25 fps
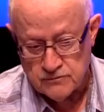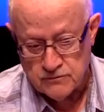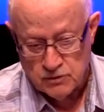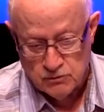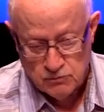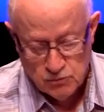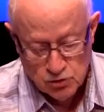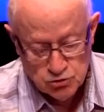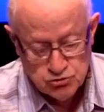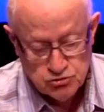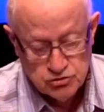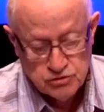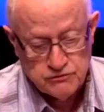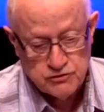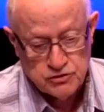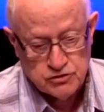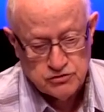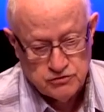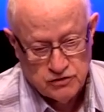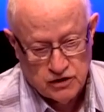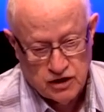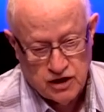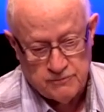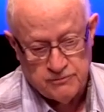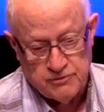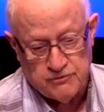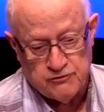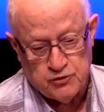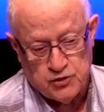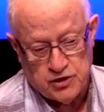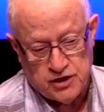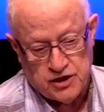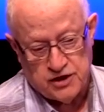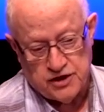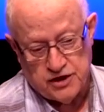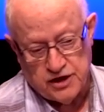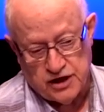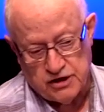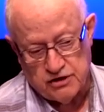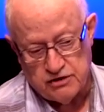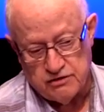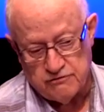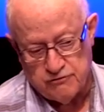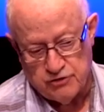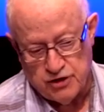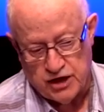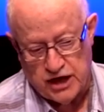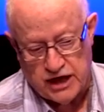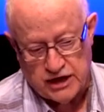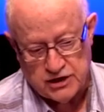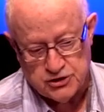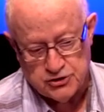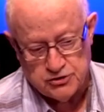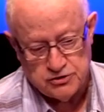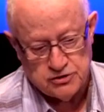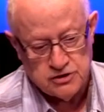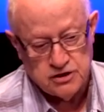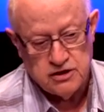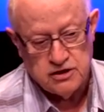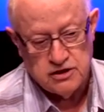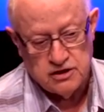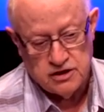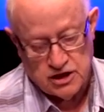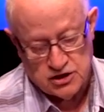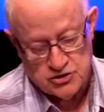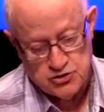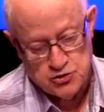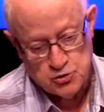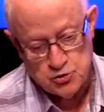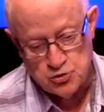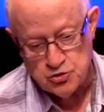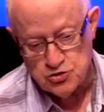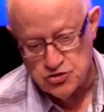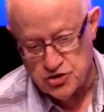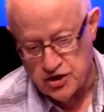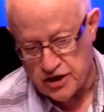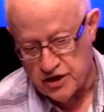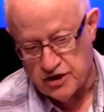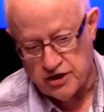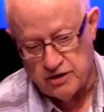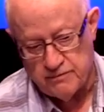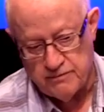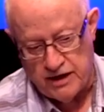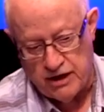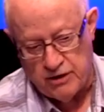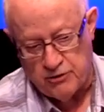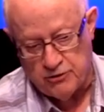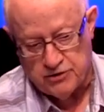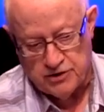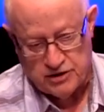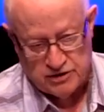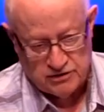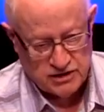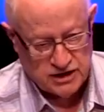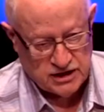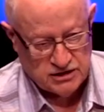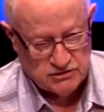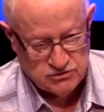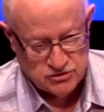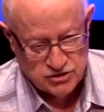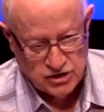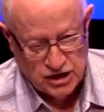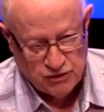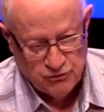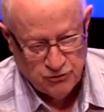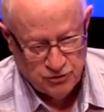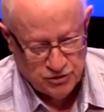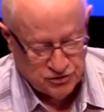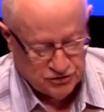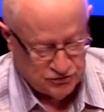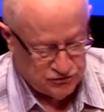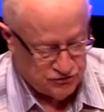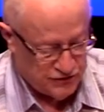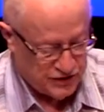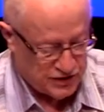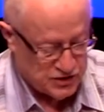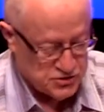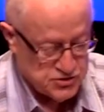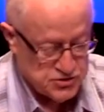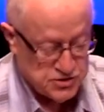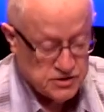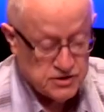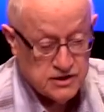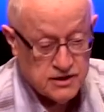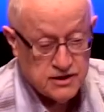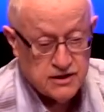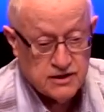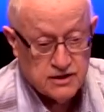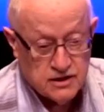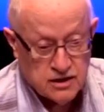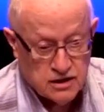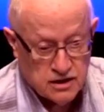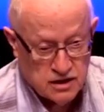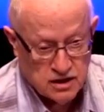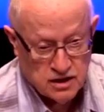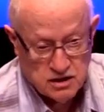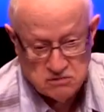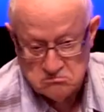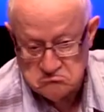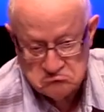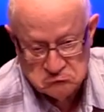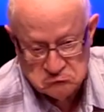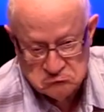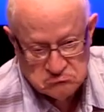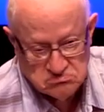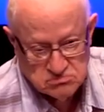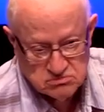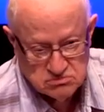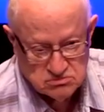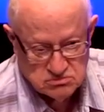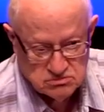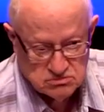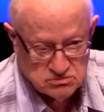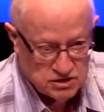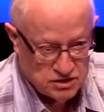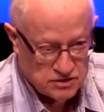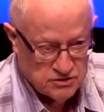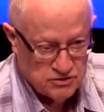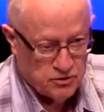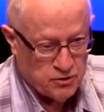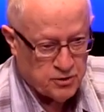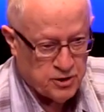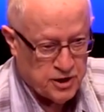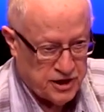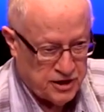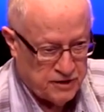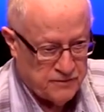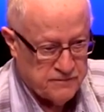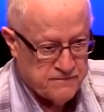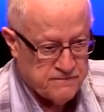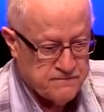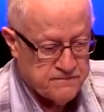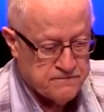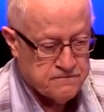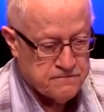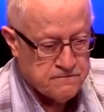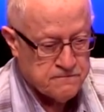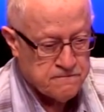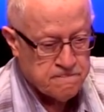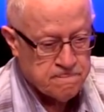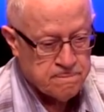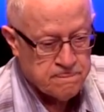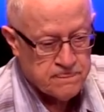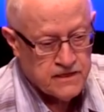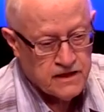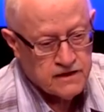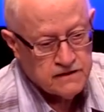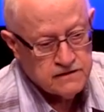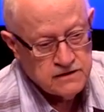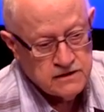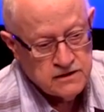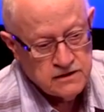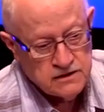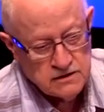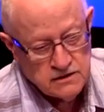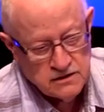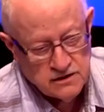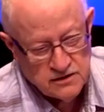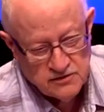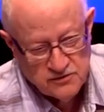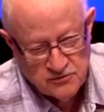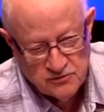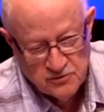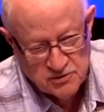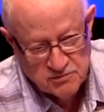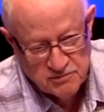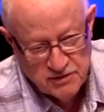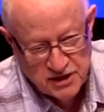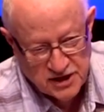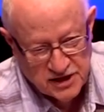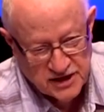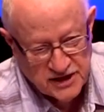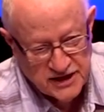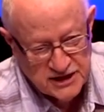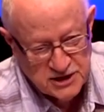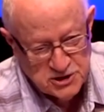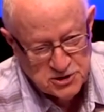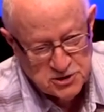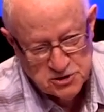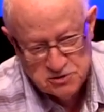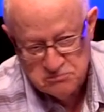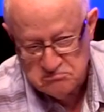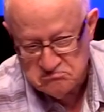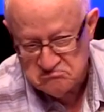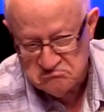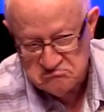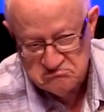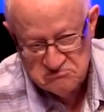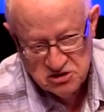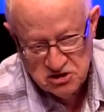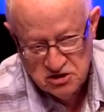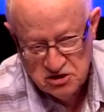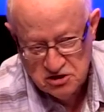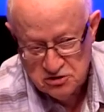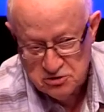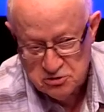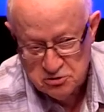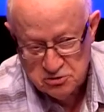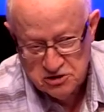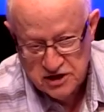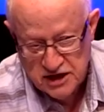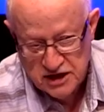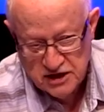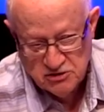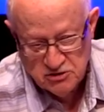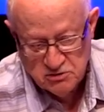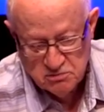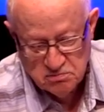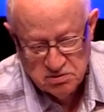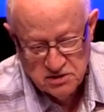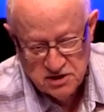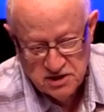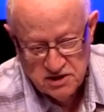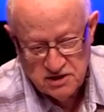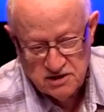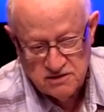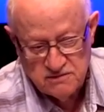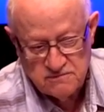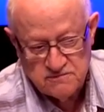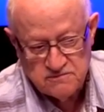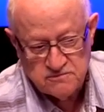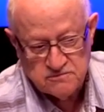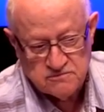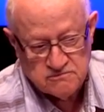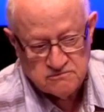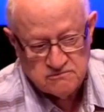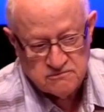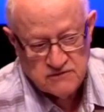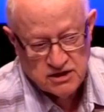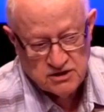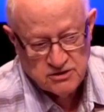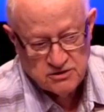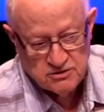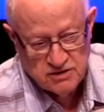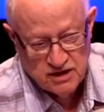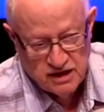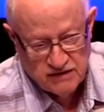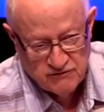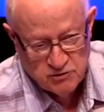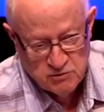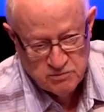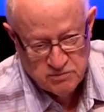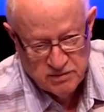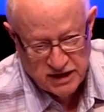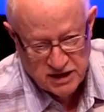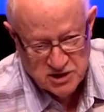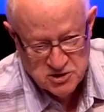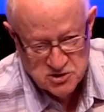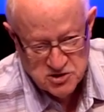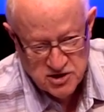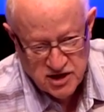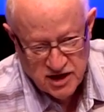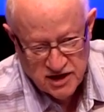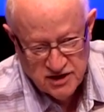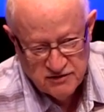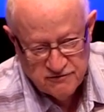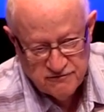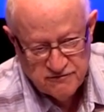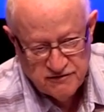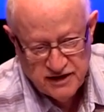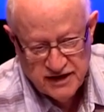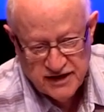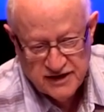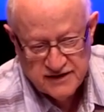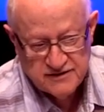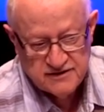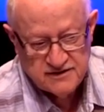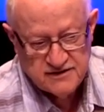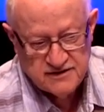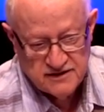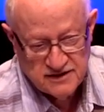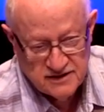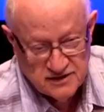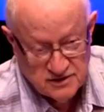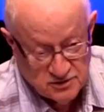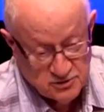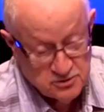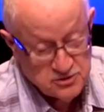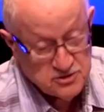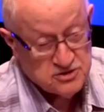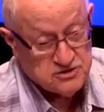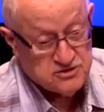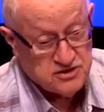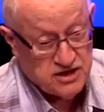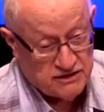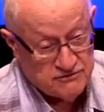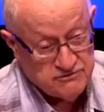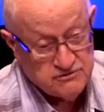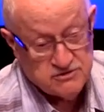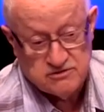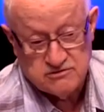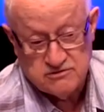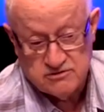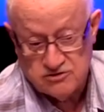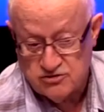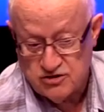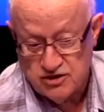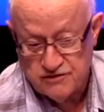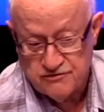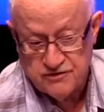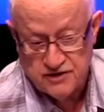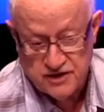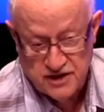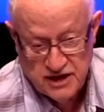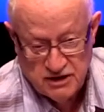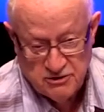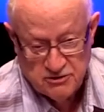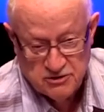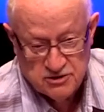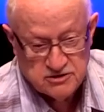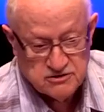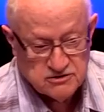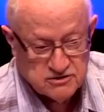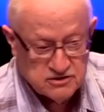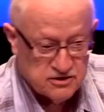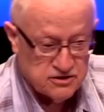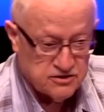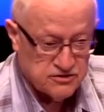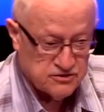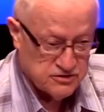Most of the time, if you get a negative reaction, as soon as they come out and get showered and dressed, um, they're okay. With medication, you know, you take the pill, you have a bad side effect, you just have to tough it out until